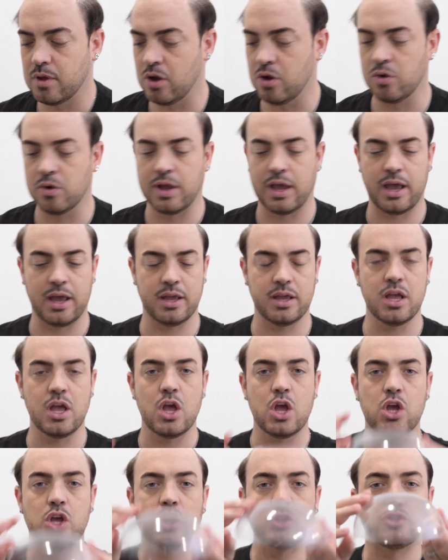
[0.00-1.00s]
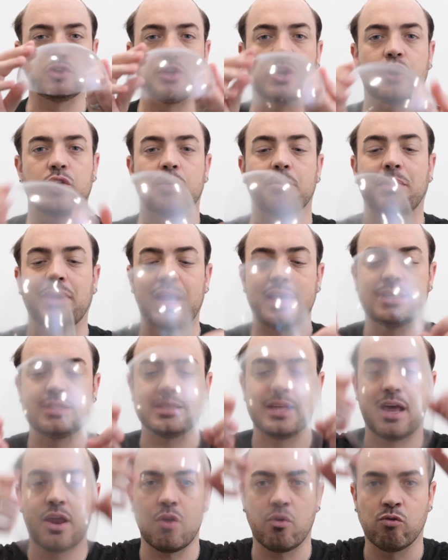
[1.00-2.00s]
Okay, so you're going to place
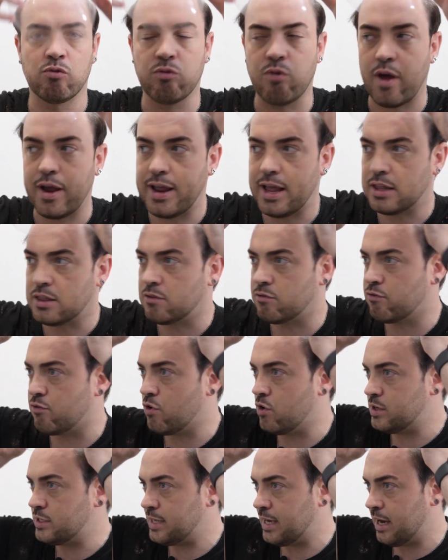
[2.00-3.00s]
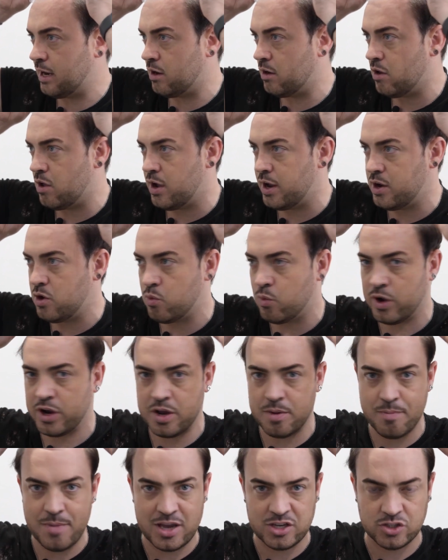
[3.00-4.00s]
that right at the front hairline where
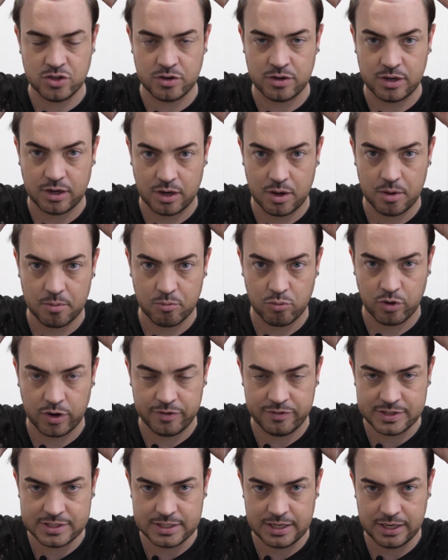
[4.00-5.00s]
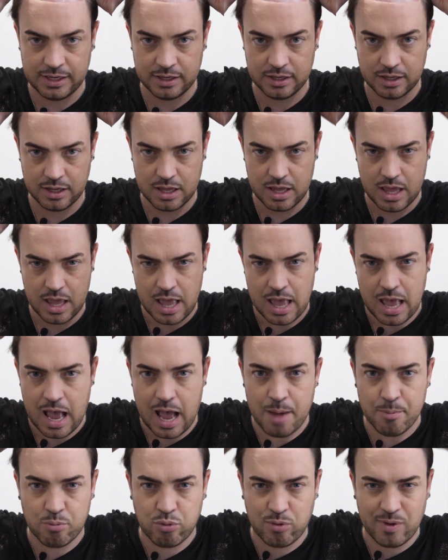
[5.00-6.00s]
you measured previously
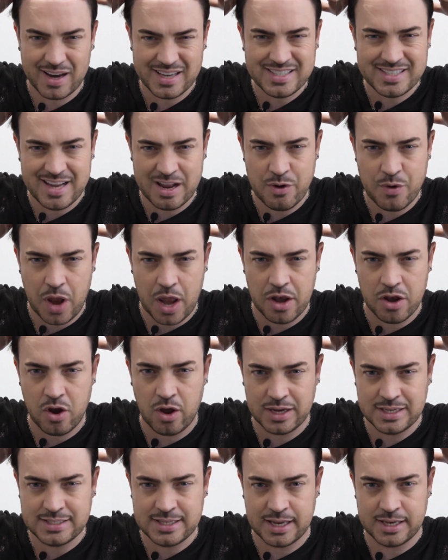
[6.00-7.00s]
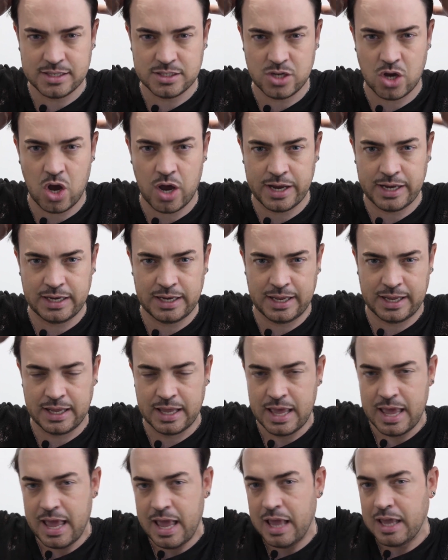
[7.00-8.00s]
and press down nice and tightly.
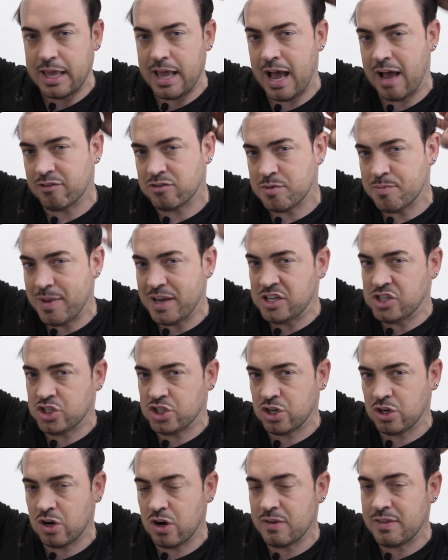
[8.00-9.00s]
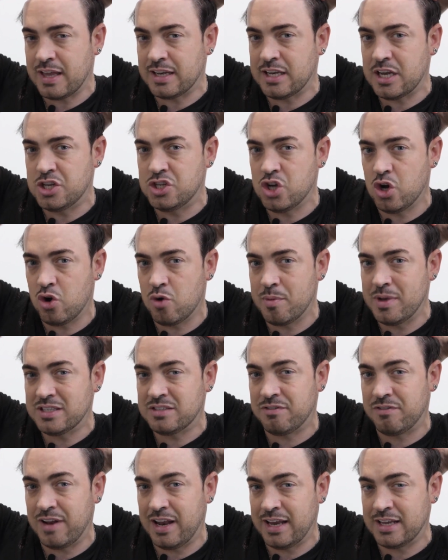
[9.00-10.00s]
You have to make sure that the dome
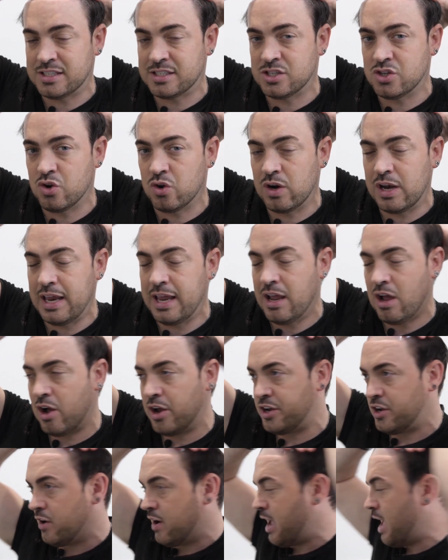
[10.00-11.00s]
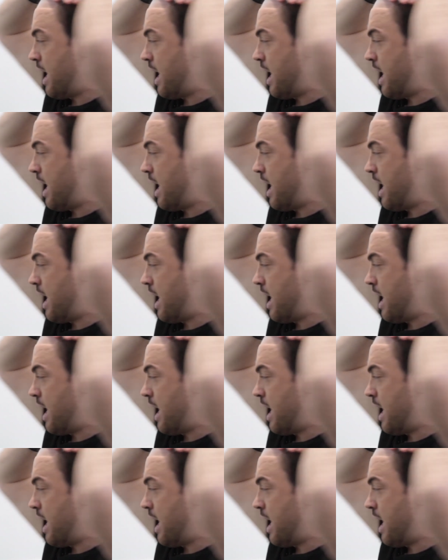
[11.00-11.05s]
is fitting snugly on your